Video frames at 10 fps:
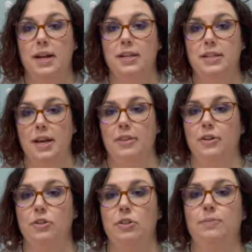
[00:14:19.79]
Unto
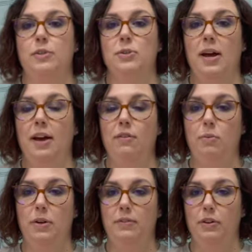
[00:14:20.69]
Others. So I have on
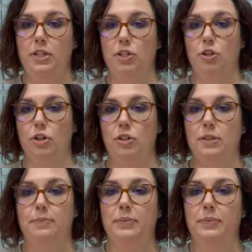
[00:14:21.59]
one of their t-shirts.